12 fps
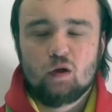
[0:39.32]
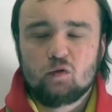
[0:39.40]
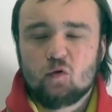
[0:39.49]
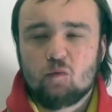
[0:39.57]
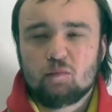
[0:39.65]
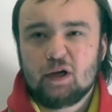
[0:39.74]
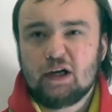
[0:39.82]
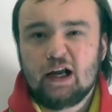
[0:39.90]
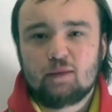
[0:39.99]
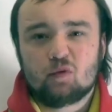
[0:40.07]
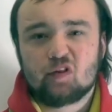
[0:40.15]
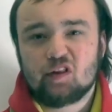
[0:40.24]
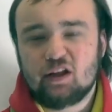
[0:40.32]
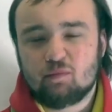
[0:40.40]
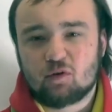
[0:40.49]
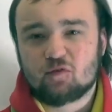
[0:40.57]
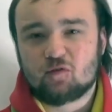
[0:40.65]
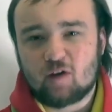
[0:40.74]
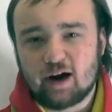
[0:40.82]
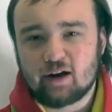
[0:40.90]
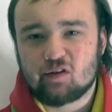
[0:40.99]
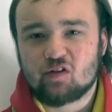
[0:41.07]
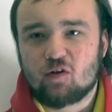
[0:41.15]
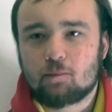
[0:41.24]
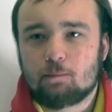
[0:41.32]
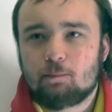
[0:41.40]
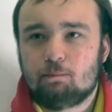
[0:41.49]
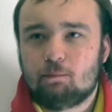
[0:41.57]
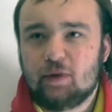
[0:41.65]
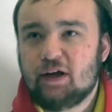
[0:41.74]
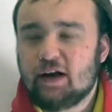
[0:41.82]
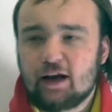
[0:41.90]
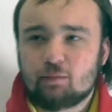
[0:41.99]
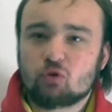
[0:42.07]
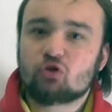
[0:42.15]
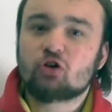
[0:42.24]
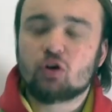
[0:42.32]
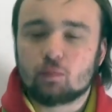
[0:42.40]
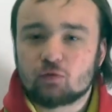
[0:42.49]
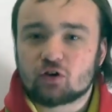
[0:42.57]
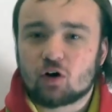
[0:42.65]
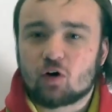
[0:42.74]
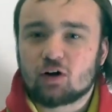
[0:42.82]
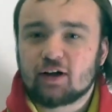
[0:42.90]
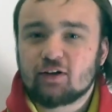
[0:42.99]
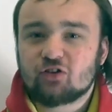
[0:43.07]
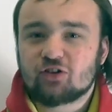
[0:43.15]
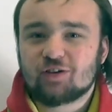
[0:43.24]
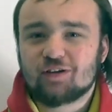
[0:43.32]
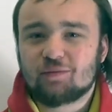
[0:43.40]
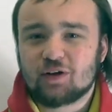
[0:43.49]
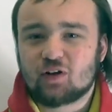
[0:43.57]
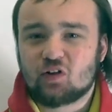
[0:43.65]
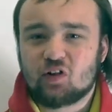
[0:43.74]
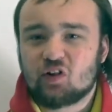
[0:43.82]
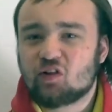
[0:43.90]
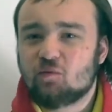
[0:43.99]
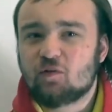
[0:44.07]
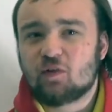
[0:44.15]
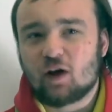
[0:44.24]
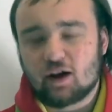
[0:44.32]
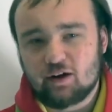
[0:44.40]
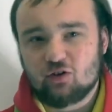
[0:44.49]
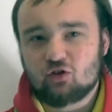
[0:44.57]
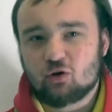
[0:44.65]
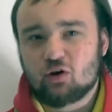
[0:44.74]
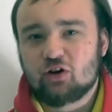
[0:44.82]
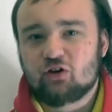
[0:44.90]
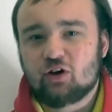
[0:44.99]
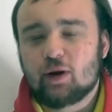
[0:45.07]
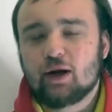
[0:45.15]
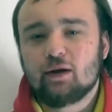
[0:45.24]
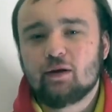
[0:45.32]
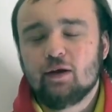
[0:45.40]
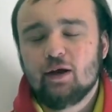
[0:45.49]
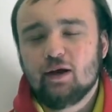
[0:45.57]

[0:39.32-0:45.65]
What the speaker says: Not being able to see my friends, not being able to come to college because it's something that I enjoy doing.